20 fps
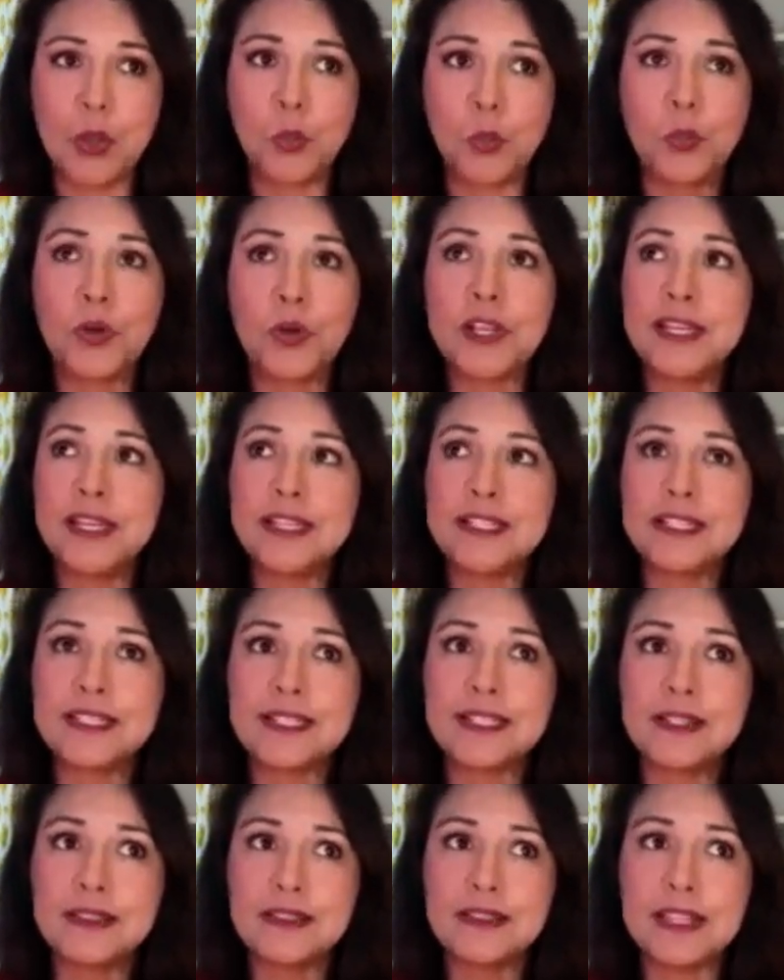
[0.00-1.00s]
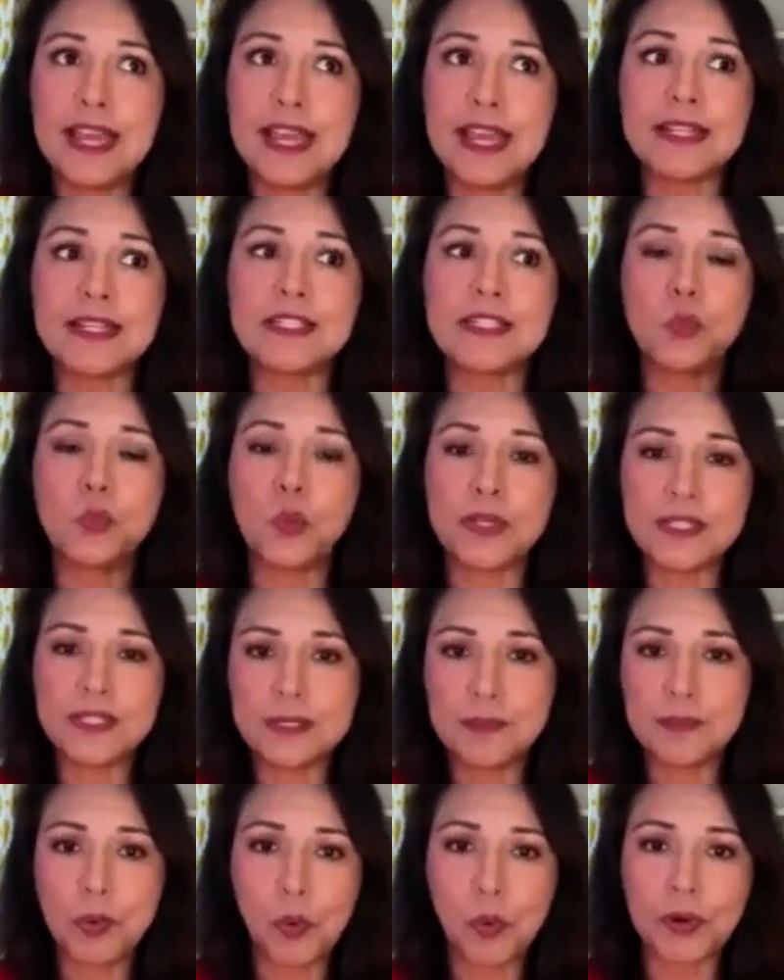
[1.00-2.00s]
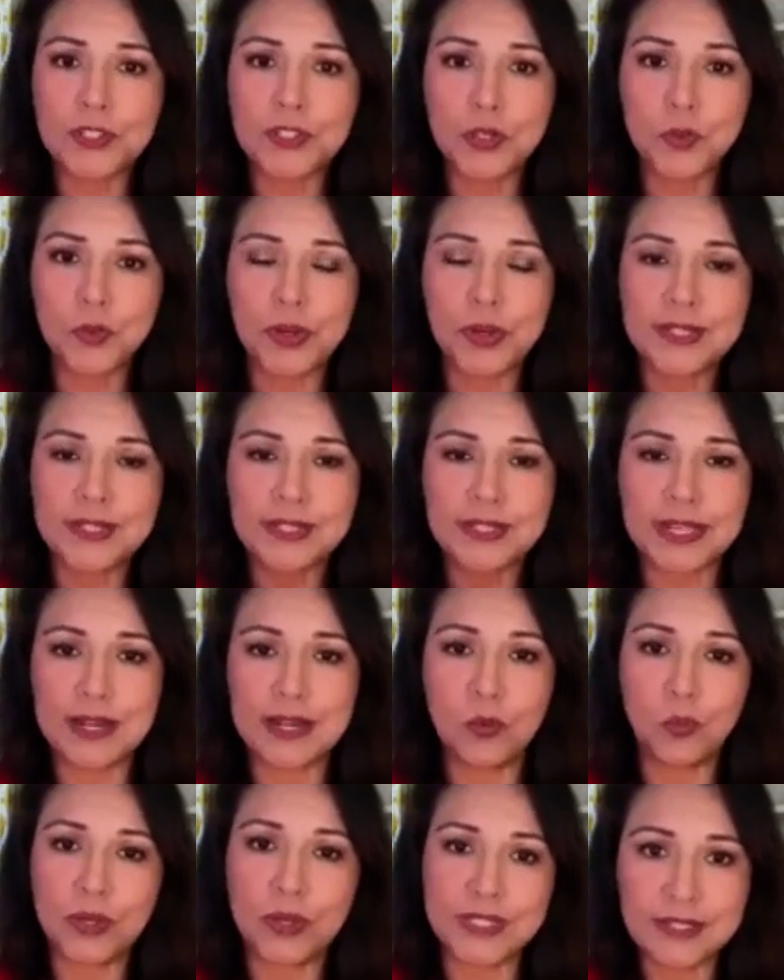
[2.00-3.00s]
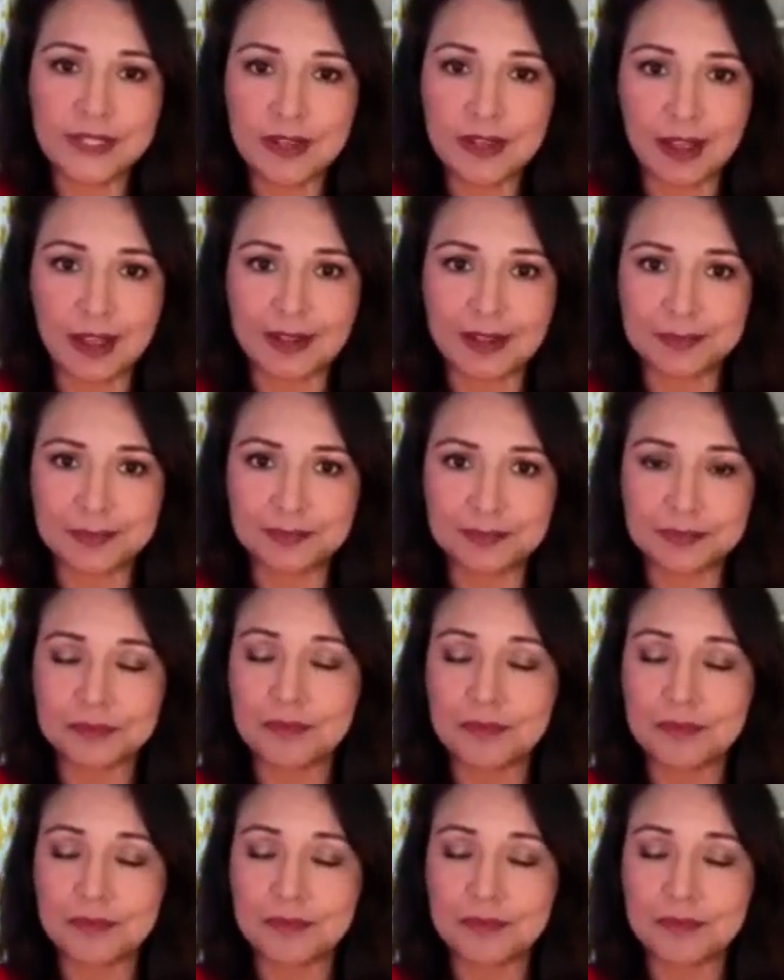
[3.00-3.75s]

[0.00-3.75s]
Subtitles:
We're going to select what's important to us and what's not.